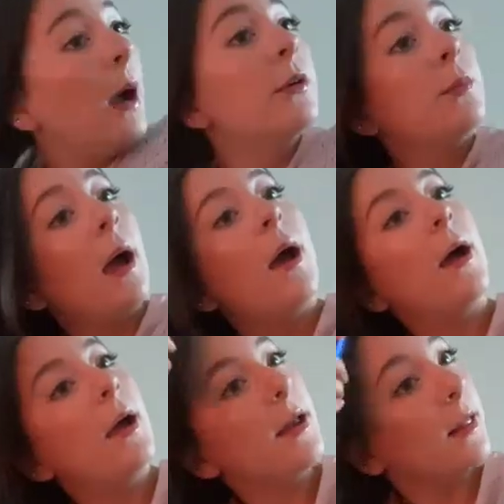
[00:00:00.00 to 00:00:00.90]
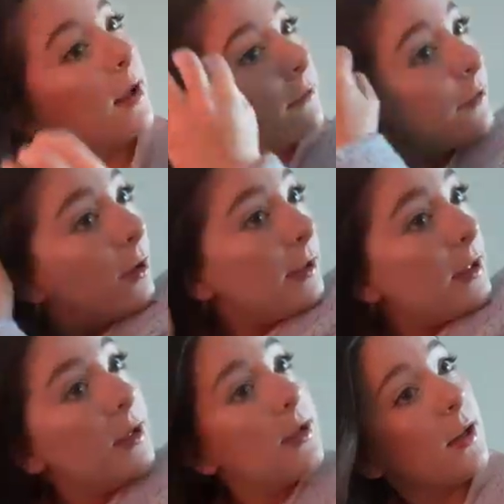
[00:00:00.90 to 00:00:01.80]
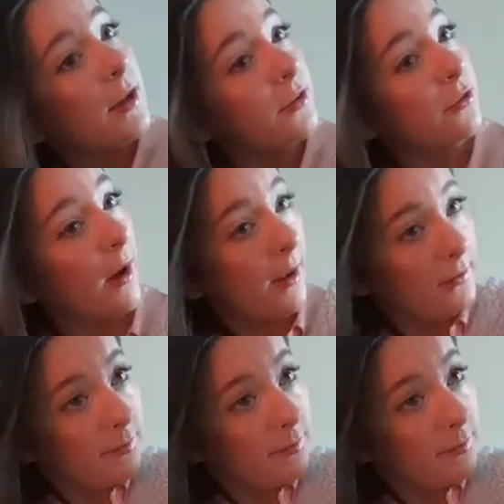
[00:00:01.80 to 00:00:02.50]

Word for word: would wear a like flowy nice dress,